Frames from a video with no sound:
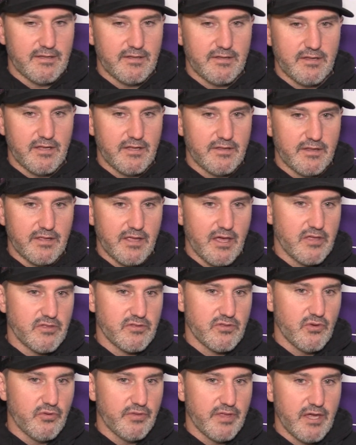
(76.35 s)
and, and the
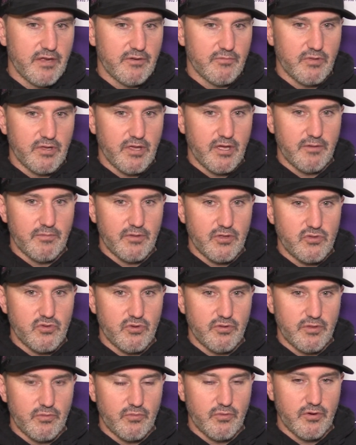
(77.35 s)
guys know that, and we got to make
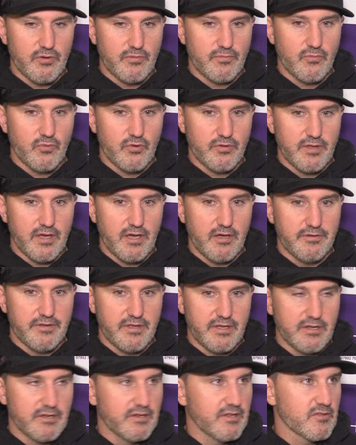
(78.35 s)
sure that we're we're dialed
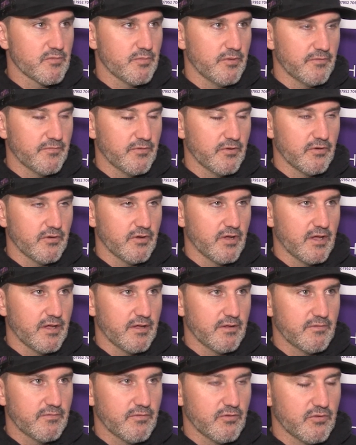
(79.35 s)
in and disciplined for
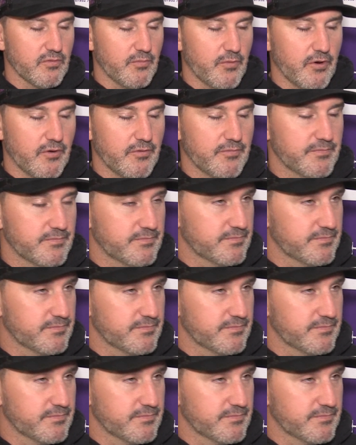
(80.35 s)
uh, for tomorrow.